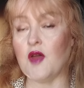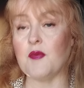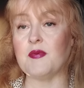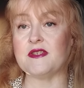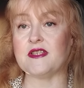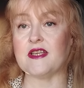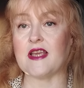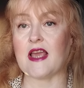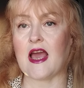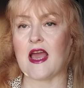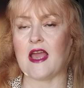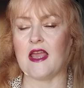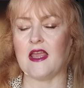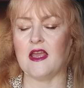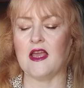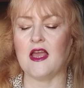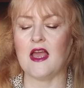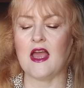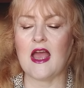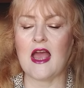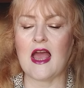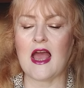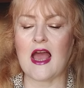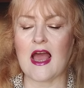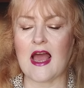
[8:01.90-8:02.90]
Urban Decay,
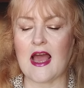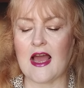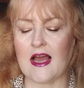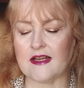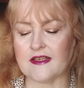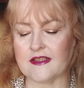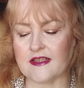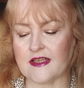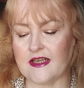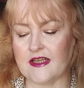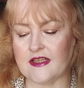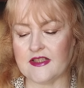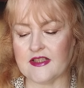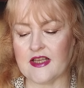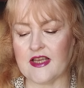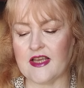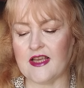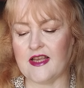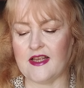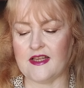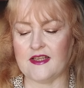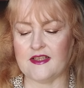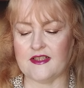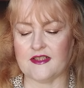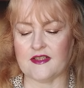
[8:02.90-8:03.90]
and it
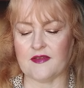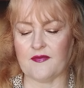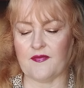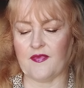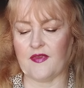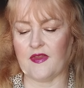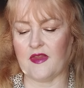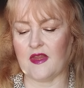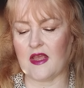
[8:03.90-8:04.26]
is